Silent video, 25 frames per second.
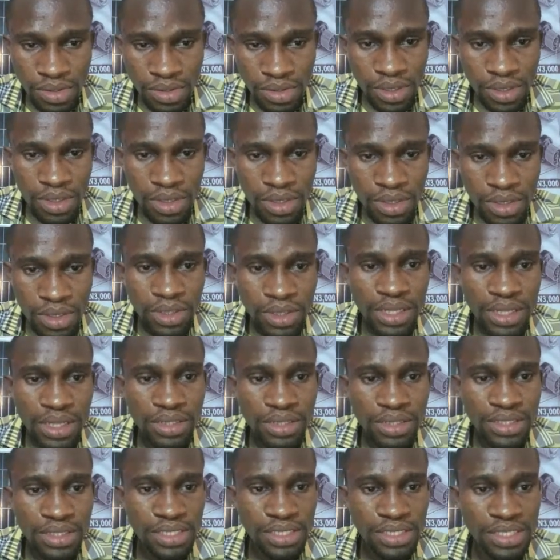Now this
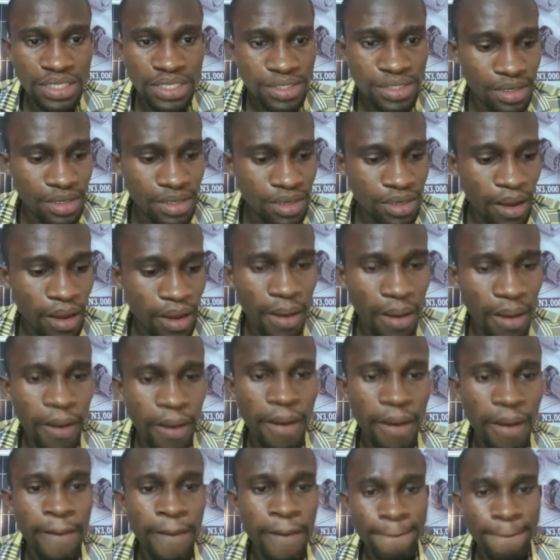is
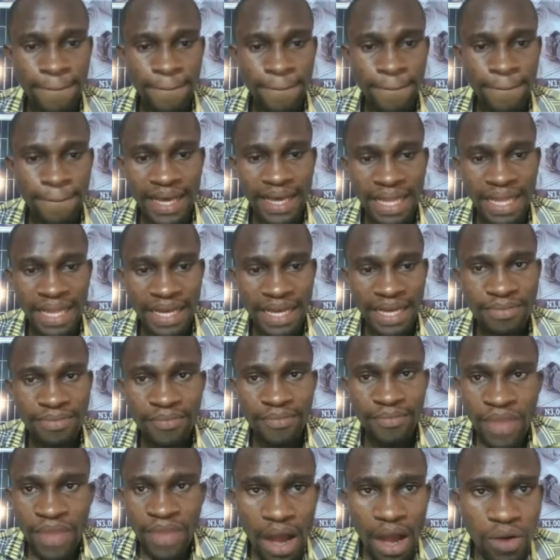my line.
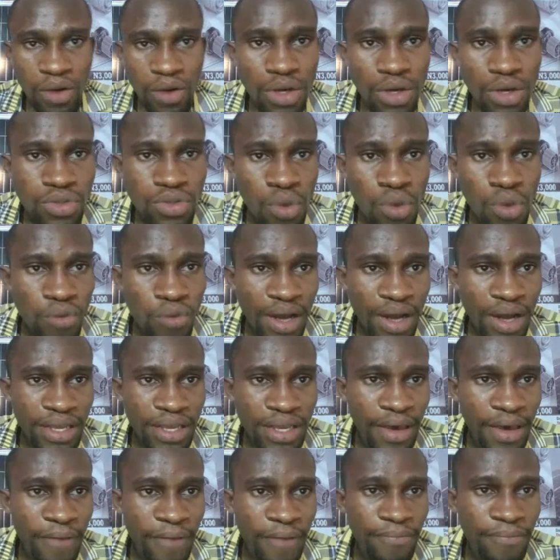I'll just go over here,
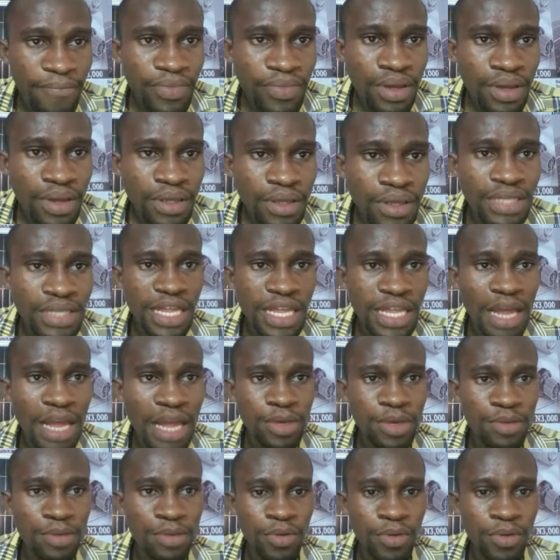dynamic
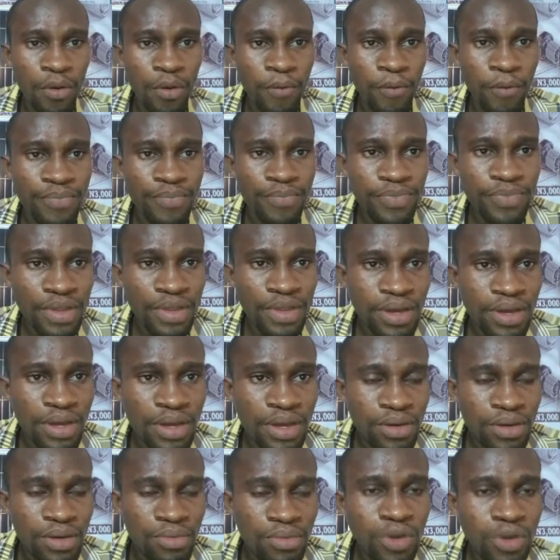mirror.
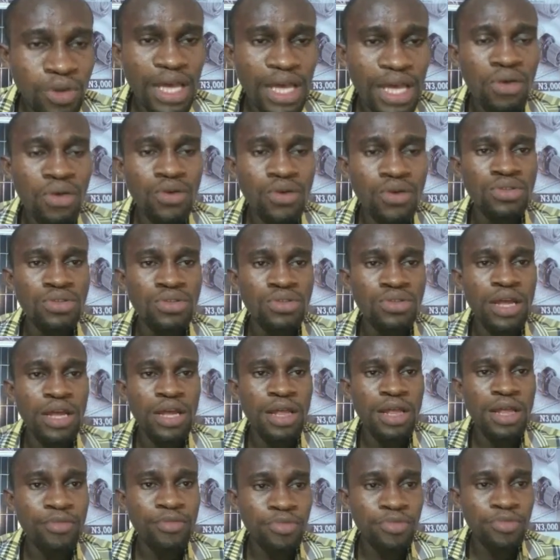Once I go to dynamic
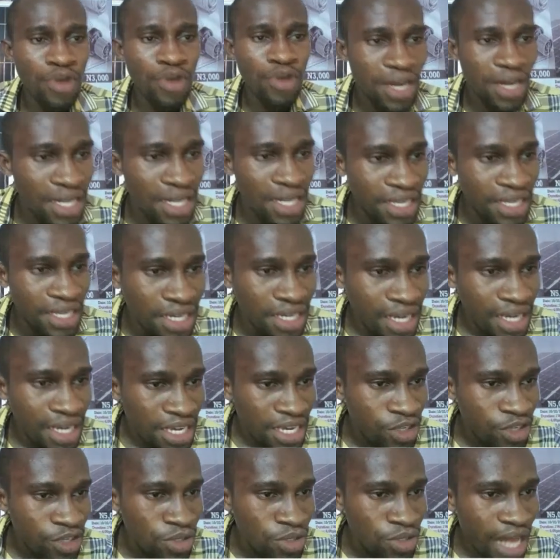mirror and click, it will
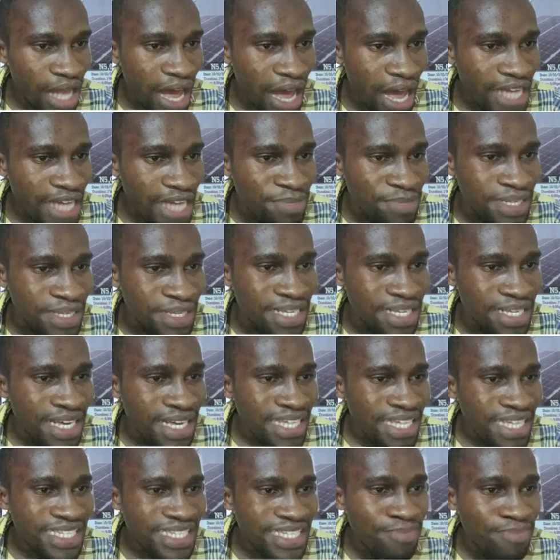now ask me,
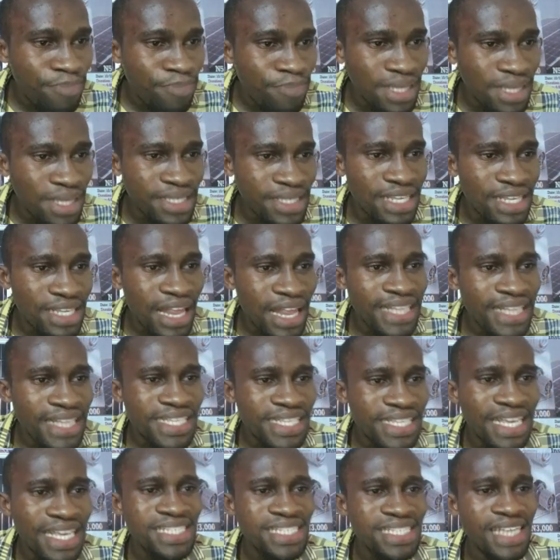please select a
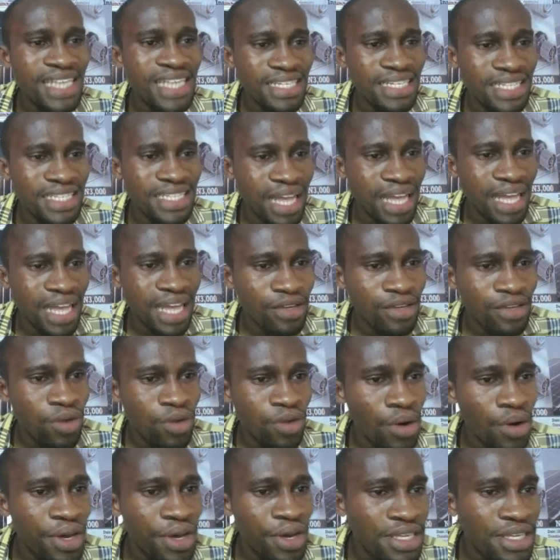sketch line or a
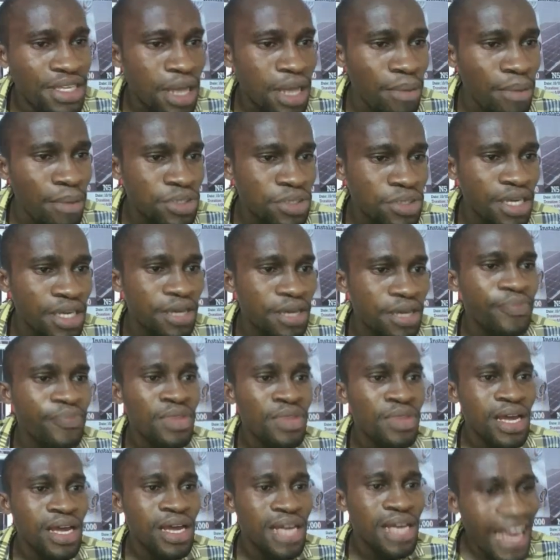linear model
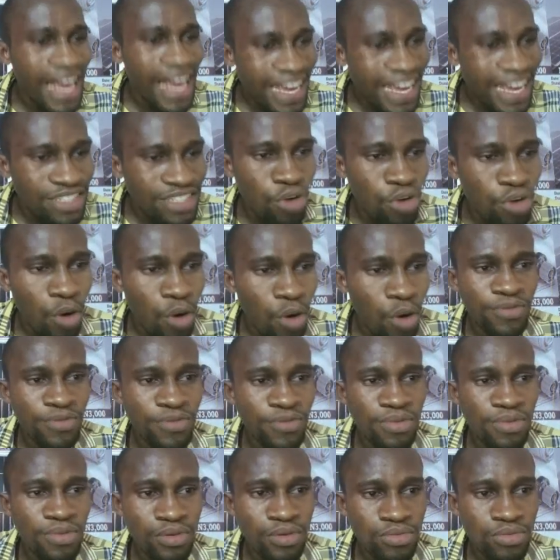edge up
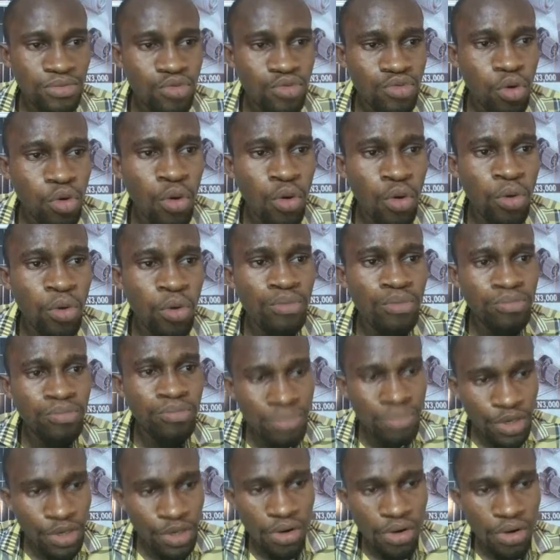to
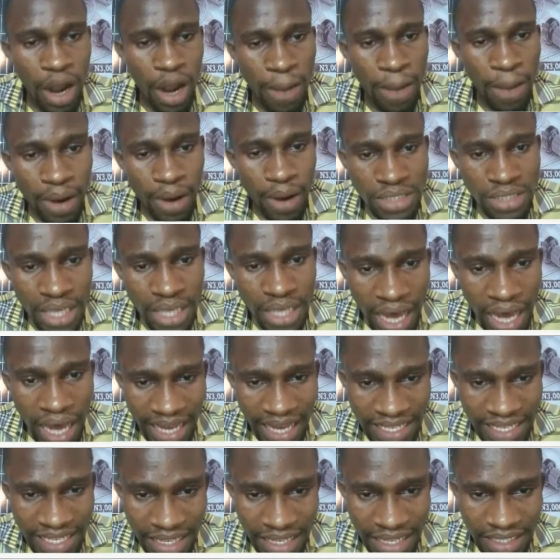mirror about. I tell
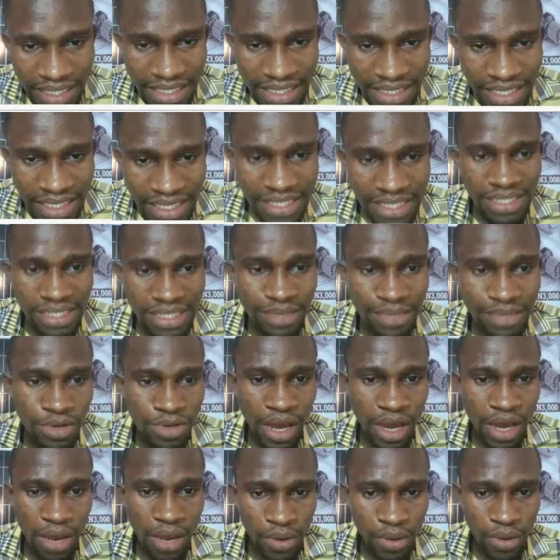it this is the mirror I
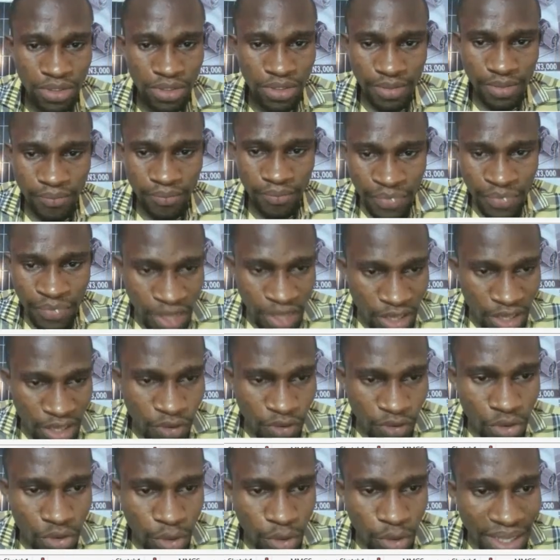want. It will
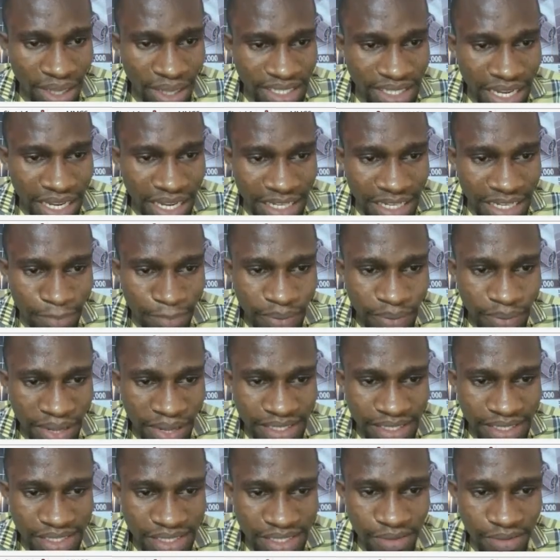automatically place
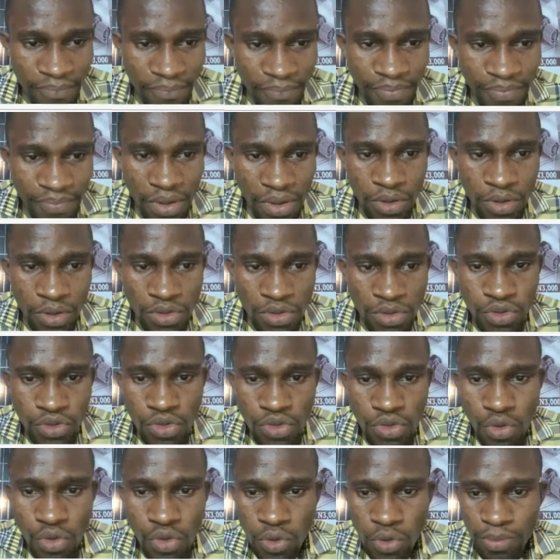two
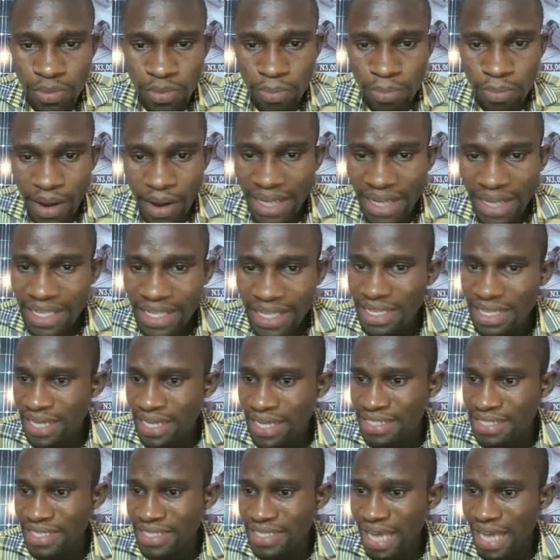parallel lines
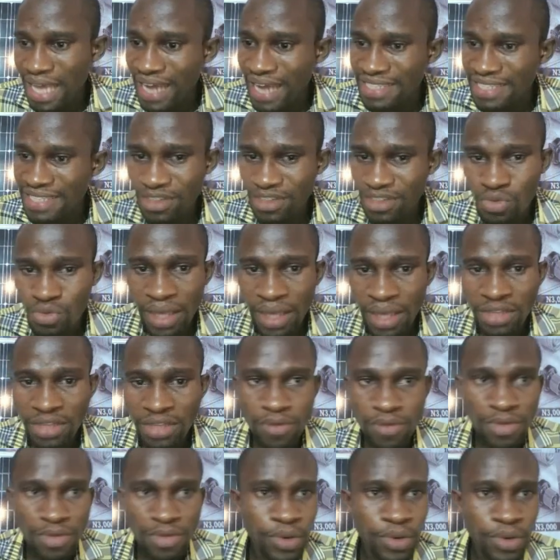at the two ends of the
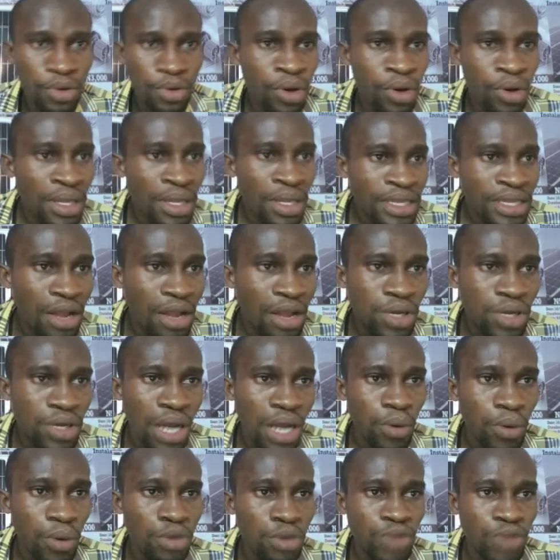mirror. Now look at
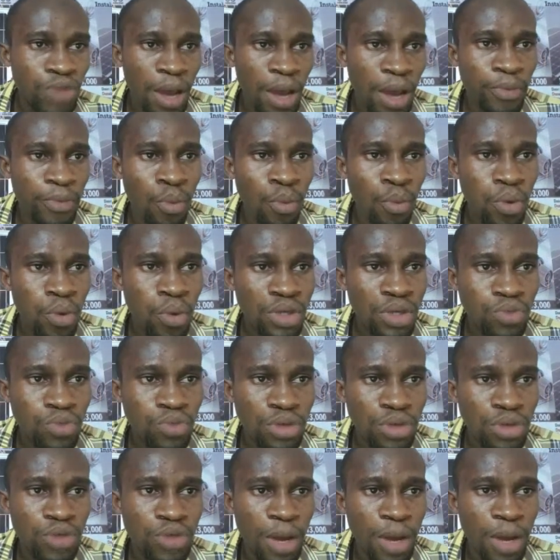what will happen. Watch what
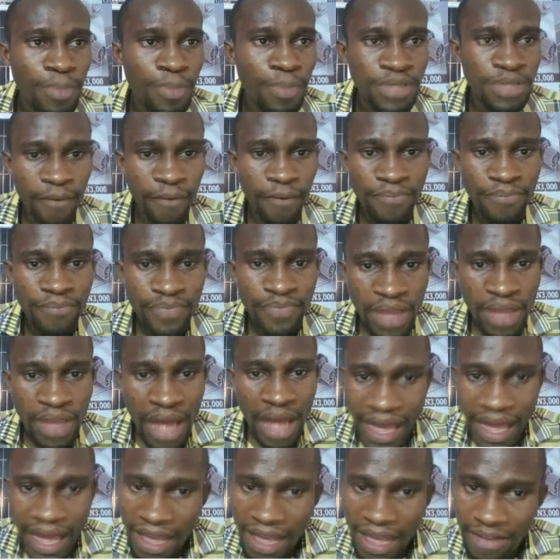will happen now. I
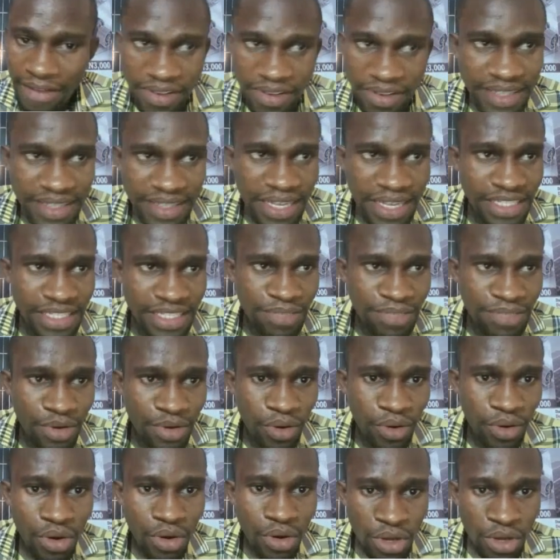have created the mirror.
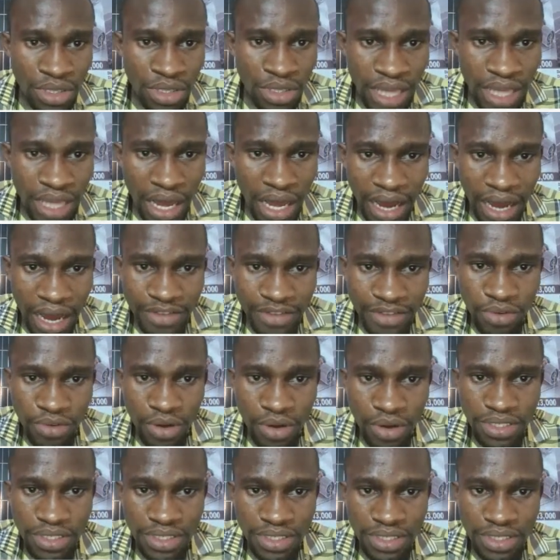Now I draw this.